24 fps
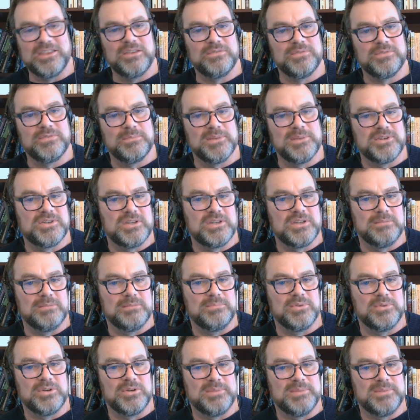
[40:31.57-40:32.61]
you for mentioning
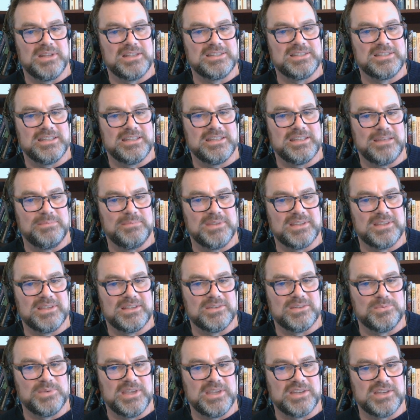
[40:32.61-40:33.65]
blurb and i say that
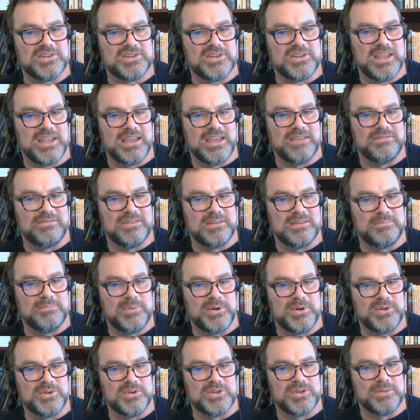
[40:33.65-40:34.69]
because we actually have a
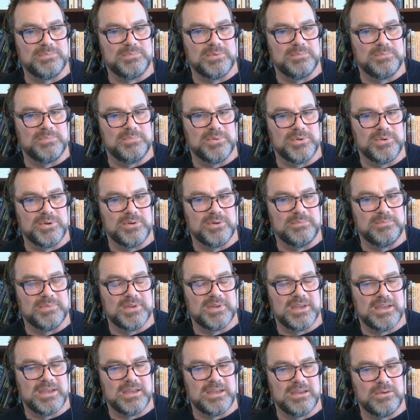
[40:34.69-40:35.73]
partnership with blurb
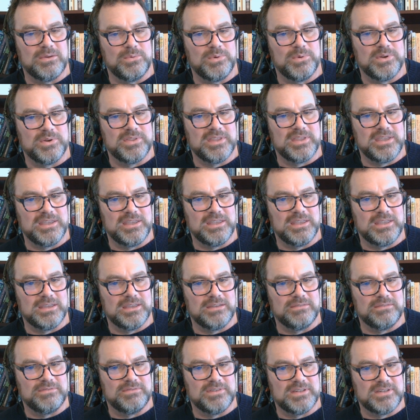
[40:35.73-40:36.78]
uh, where they
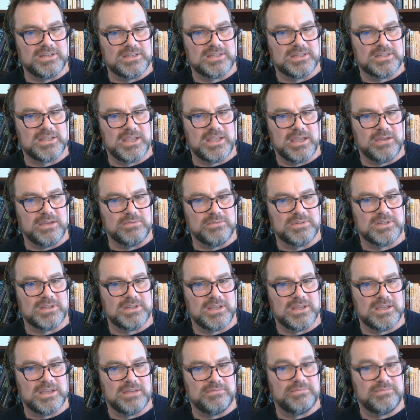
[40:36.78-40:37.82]
give a discount
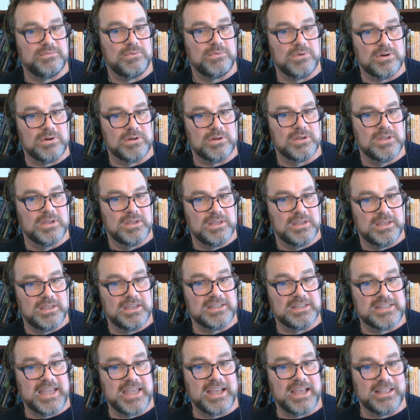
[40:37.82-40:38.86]
uh, for
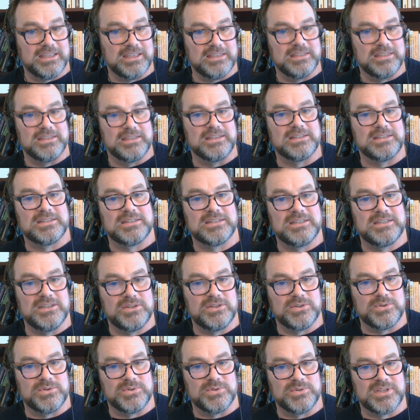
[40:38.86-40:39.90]
exactly this
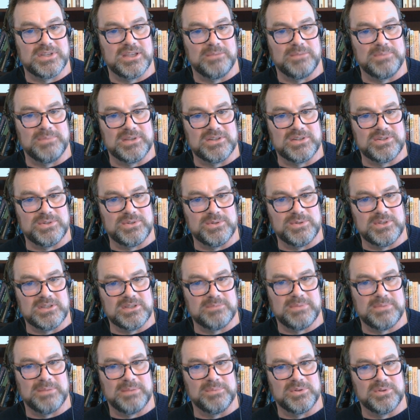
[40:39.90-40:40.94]
teachers helping students
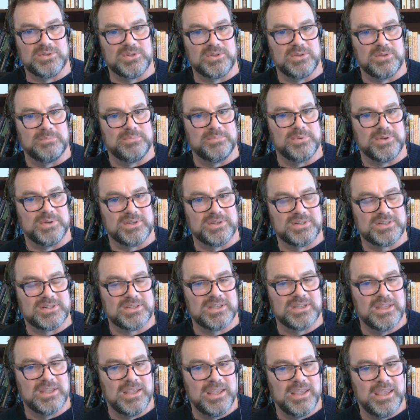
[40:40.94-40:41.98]
publish their
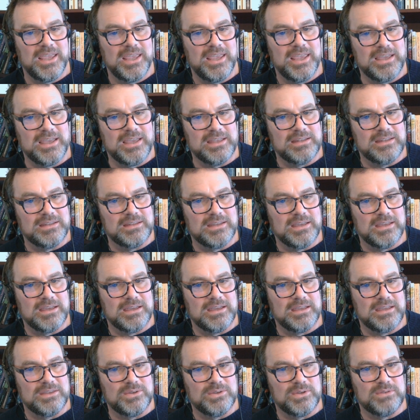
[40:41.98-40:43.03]
books and
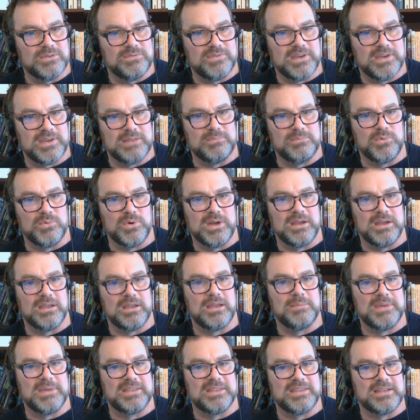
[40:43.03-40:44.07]
uh, you can find more
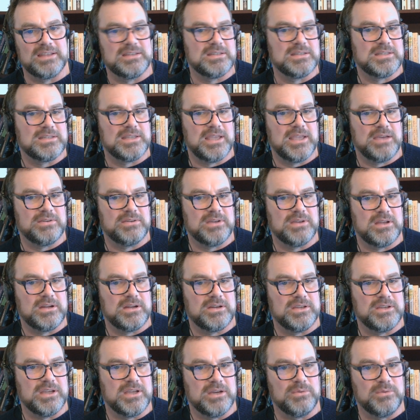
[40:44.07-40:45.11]
about that discount on
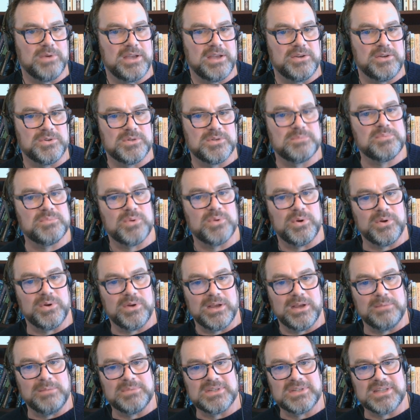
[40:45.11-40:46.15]
our young writers
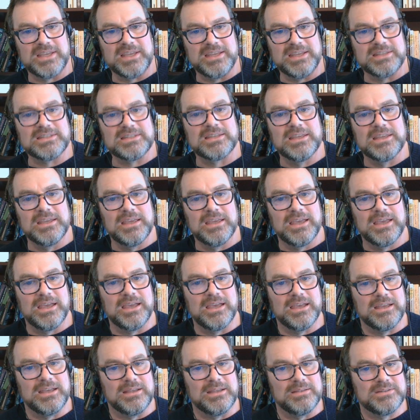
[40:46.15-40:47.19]
program site
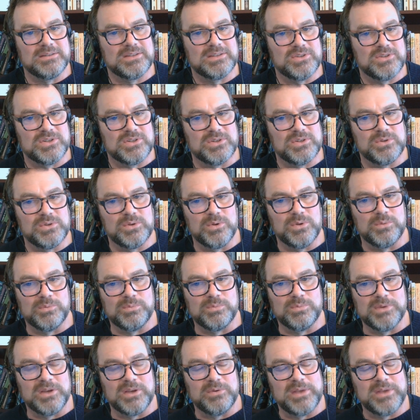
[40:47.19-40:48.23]
uh, so just google
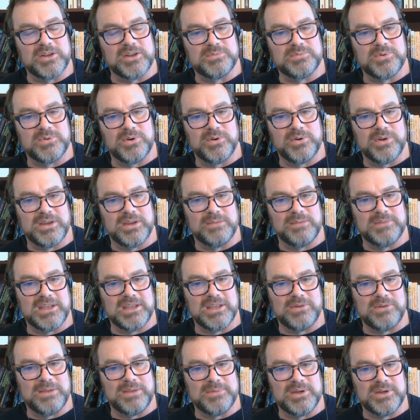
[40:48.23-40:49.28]
young writers program
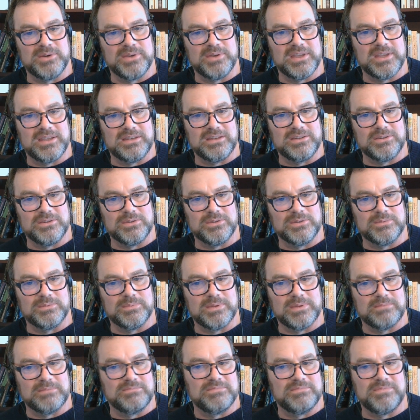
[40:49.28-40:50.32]
nanowrimo and you'll
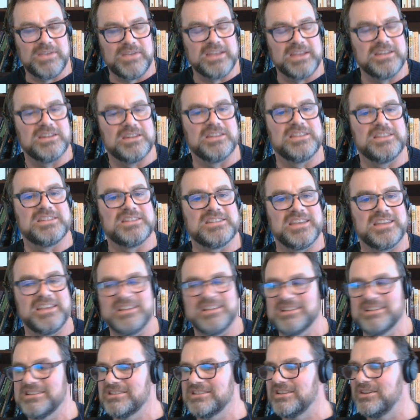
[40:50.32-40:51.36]
find it on the
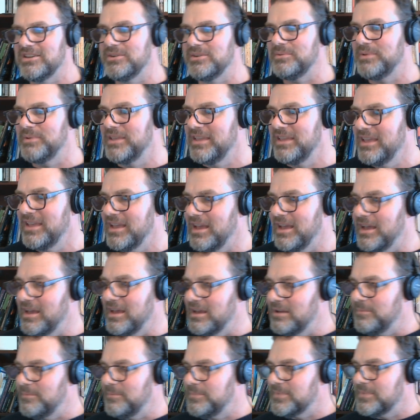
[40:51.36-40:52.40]
site so
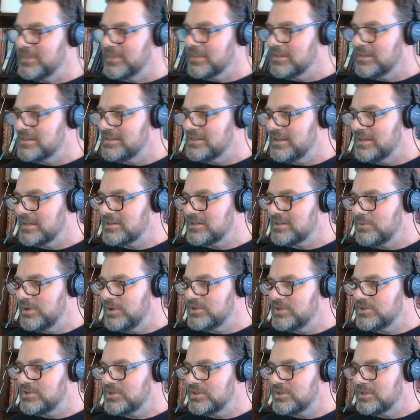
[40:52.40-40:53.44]
um, this next
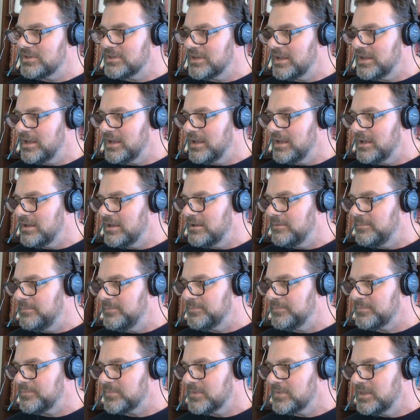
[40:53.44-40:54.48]
question
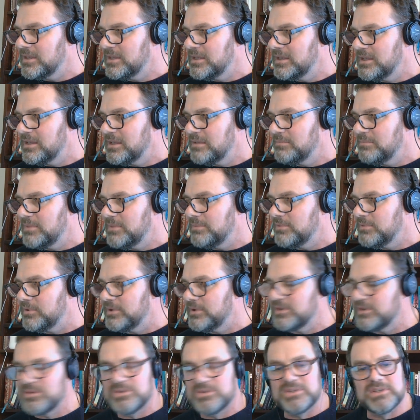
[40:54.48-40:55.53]
um, people are
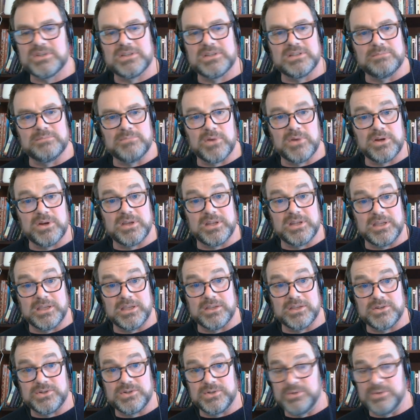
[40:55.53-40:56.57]
interested in marketing
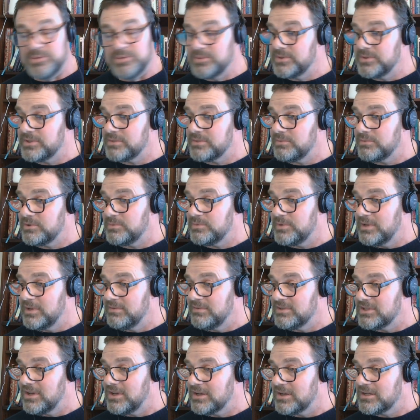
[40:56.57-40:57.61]
issues, which we
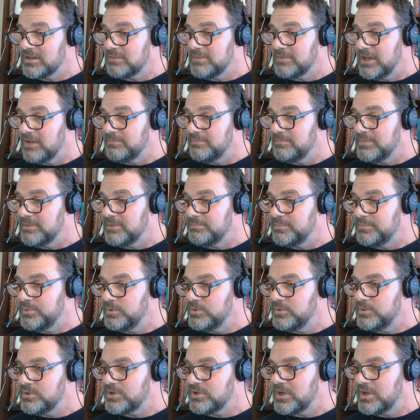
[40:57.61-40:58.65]
haven't talked about. But
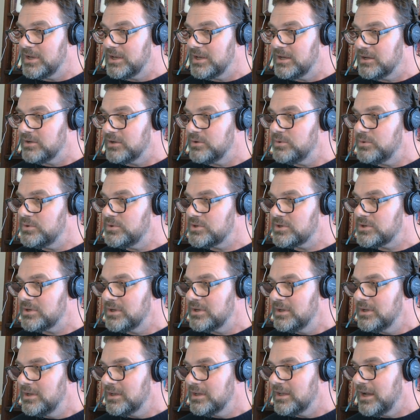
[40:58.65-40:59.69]
Pooja Goosh,
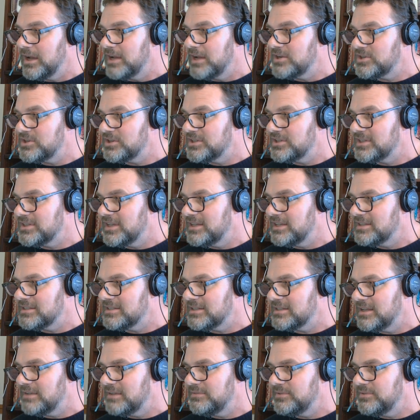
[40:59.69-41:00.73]
Gosh
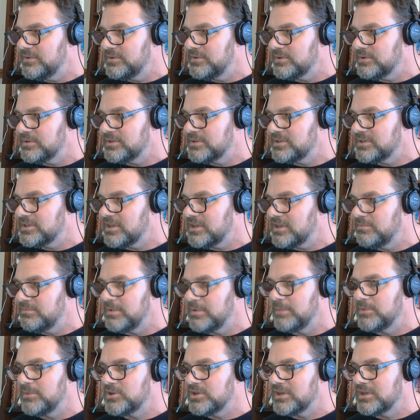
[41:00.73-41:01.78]
says, if you're
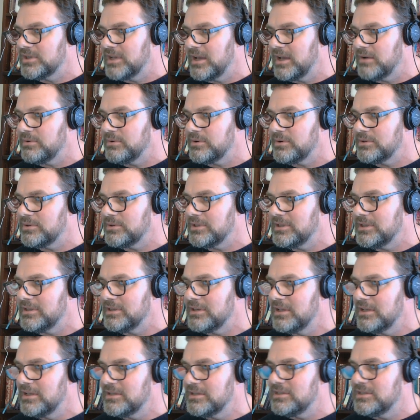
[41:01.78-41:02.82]
self-publishing, how
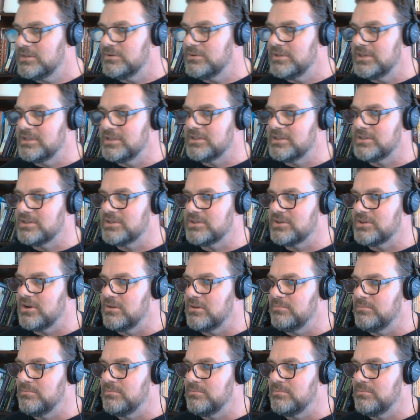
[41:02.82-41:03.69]
early do you need to start